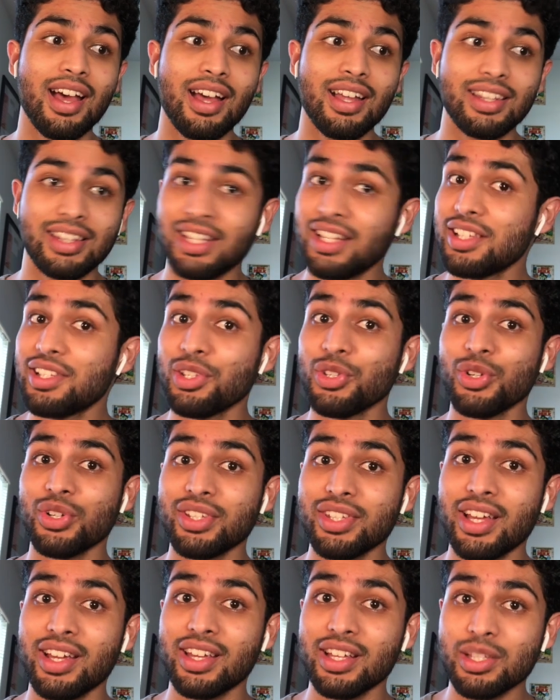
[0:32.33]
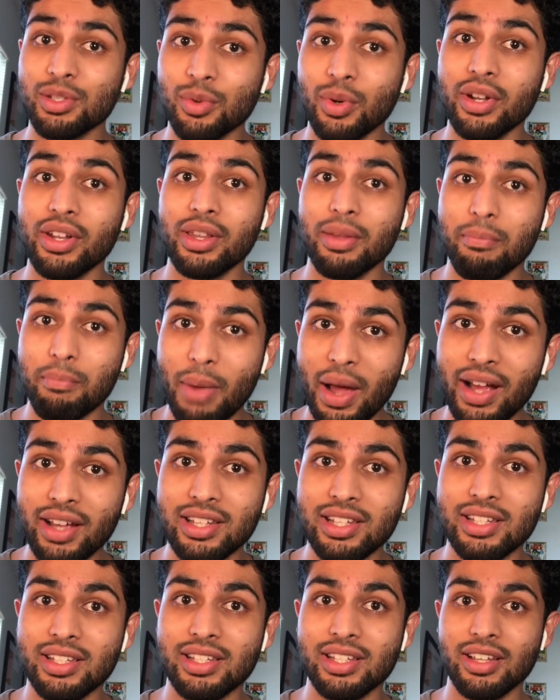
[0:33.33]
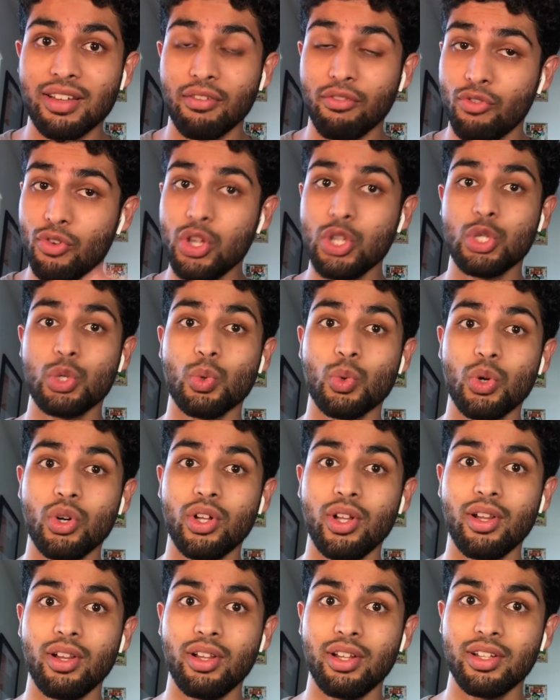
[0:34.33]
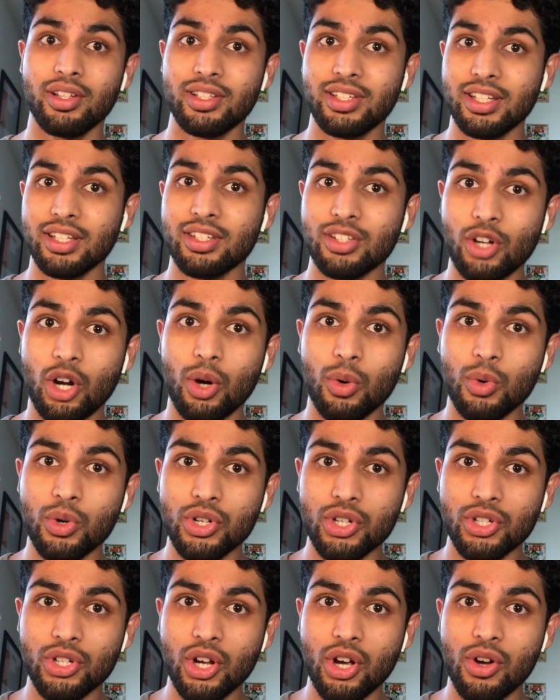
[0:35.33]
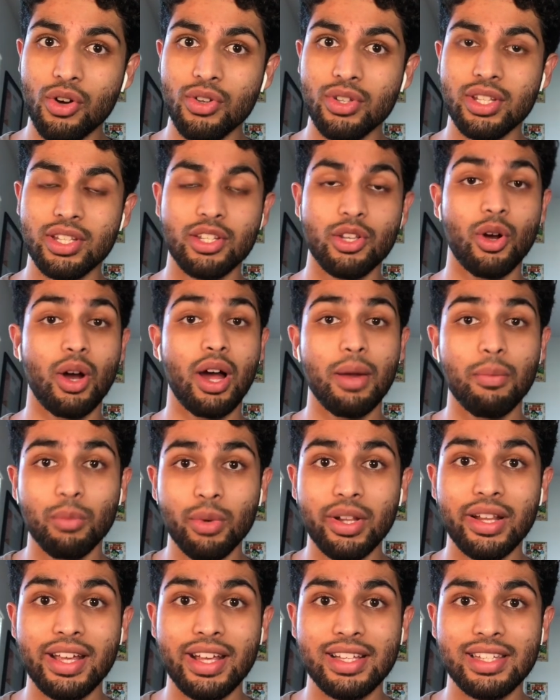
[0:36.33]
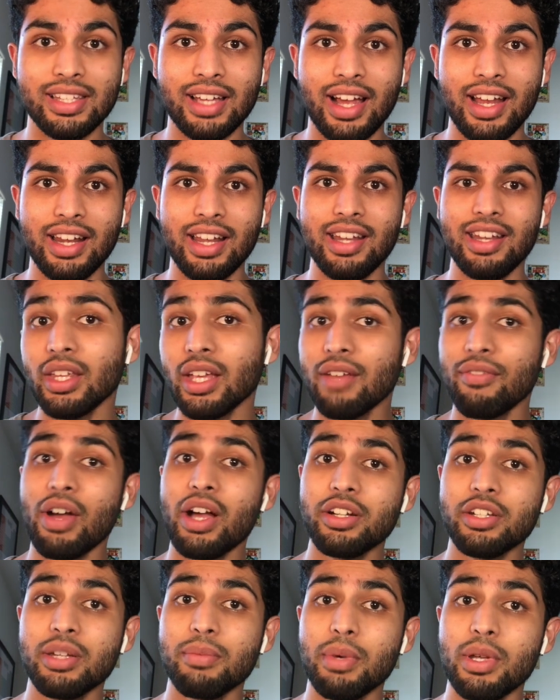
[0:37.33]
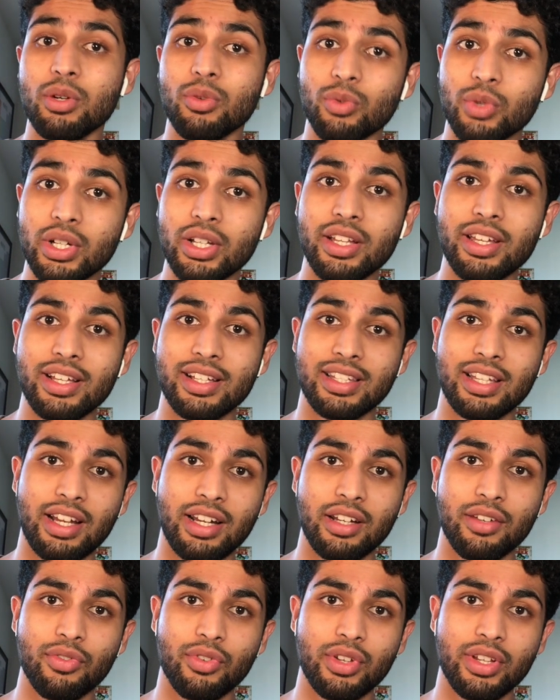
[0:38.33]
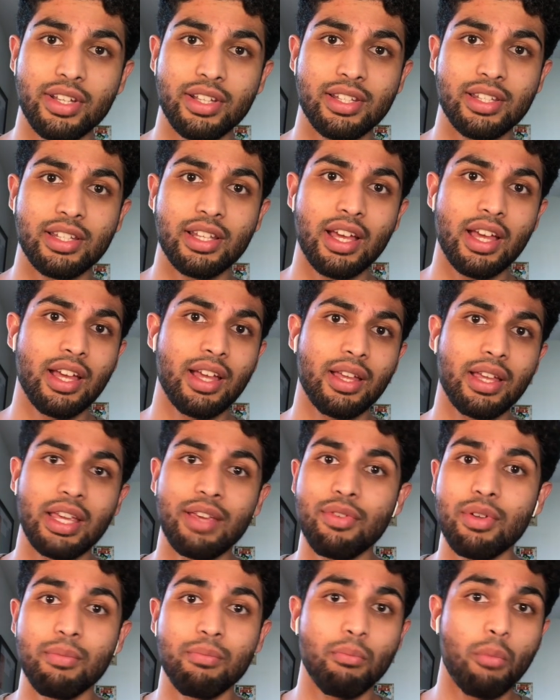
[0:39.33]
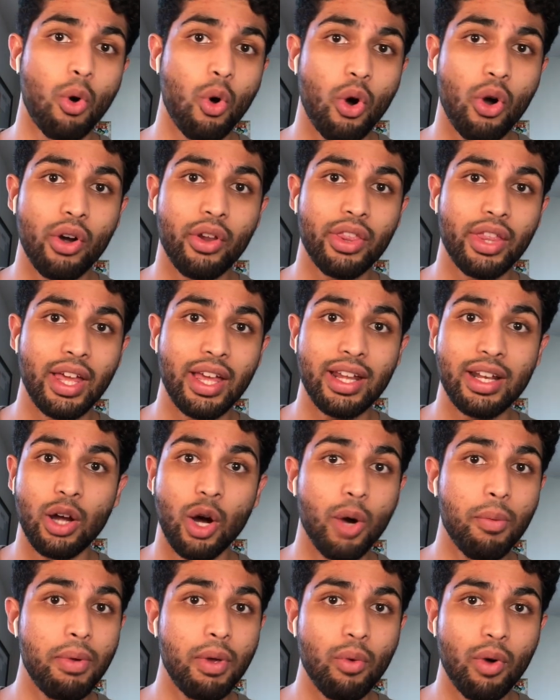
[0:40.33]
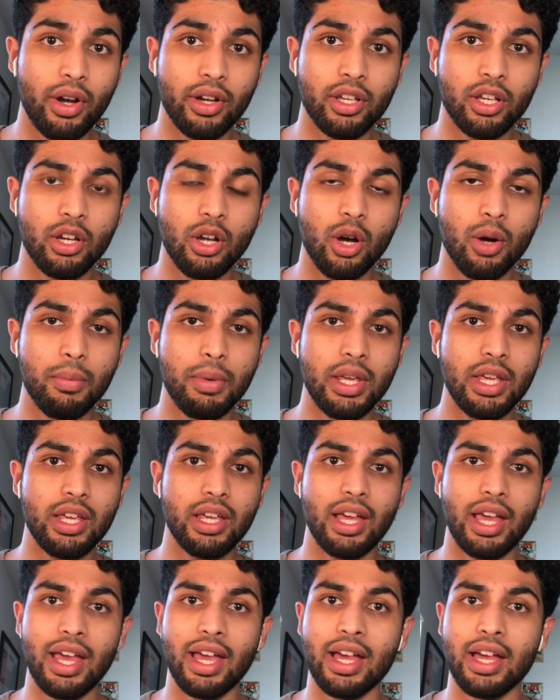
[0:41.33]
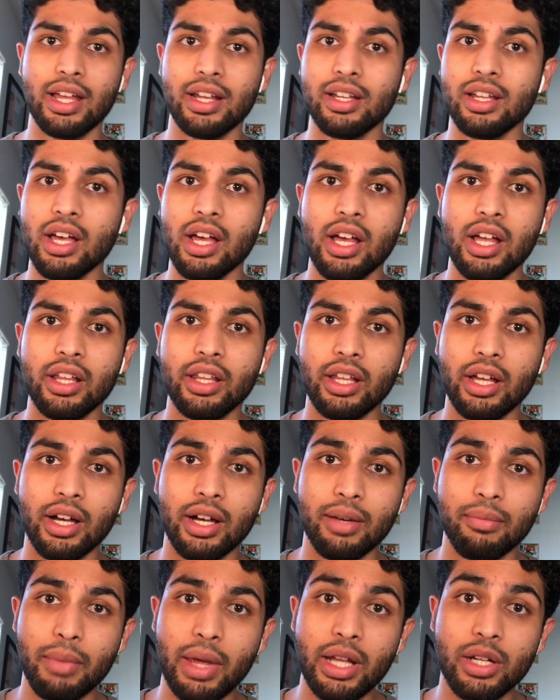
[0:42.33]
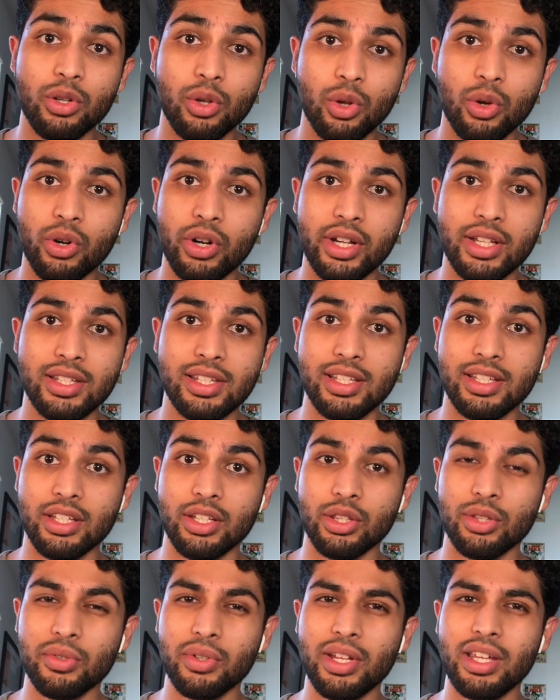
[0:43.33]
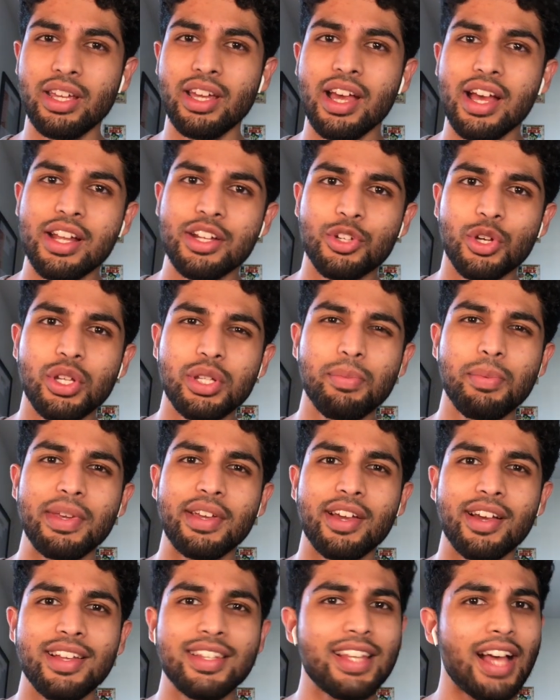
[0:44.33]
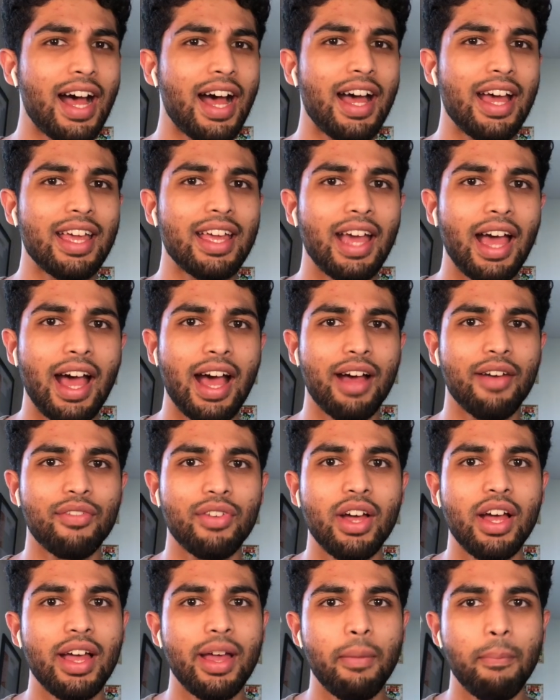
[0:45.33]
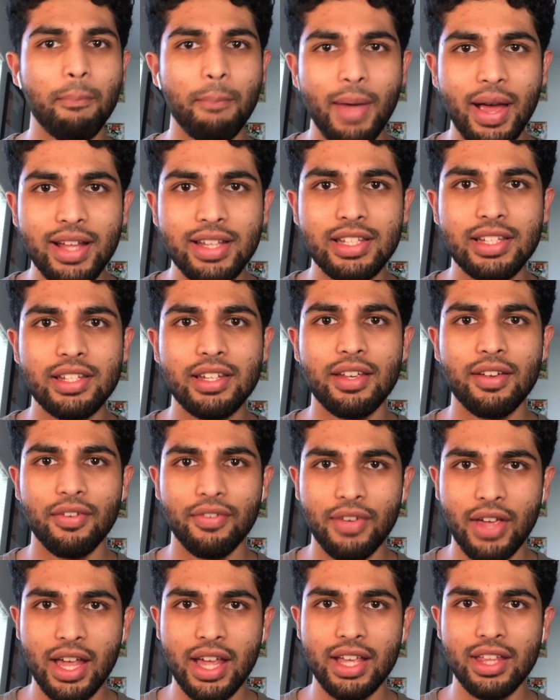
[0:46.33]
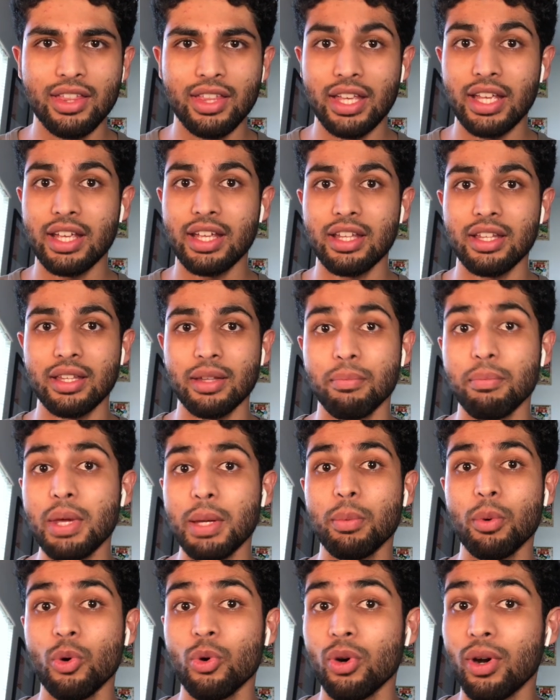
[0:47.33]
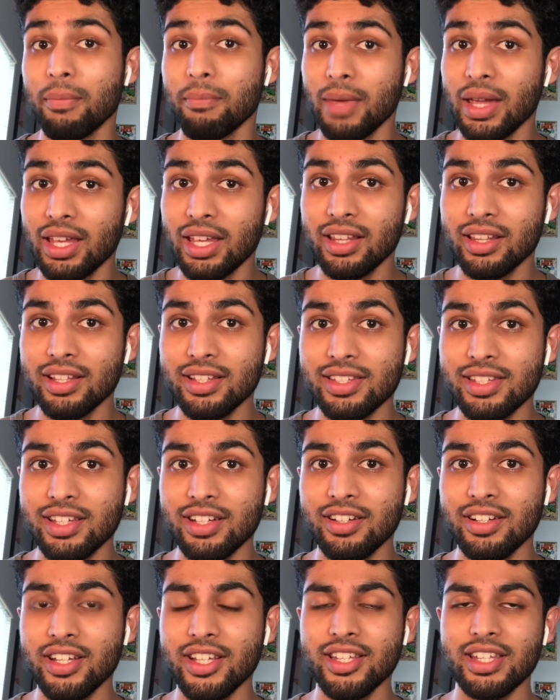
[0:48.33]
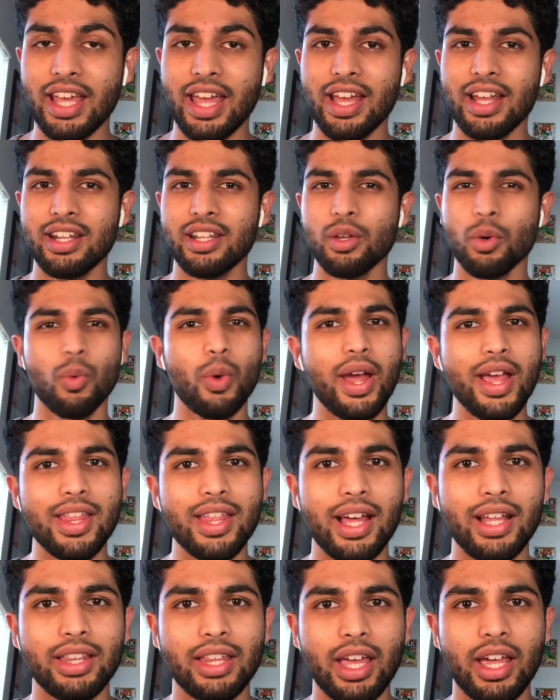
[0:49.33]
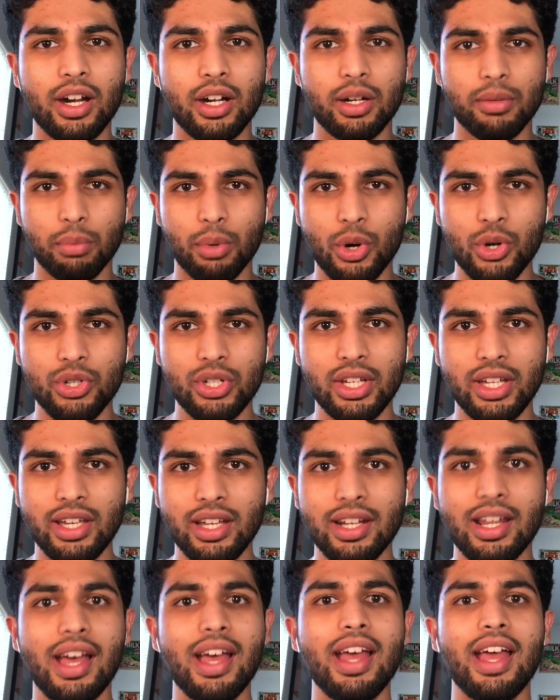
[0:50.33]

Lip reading: this looks like it's one of the best visual Star Wars shows, so I'm really excited. I've actually been really excited for this, even more than Obi-Wan Kenobi and The Mandalorian Season 3, just because I have immense faith in the people who are making this series and the way that they are approaching it.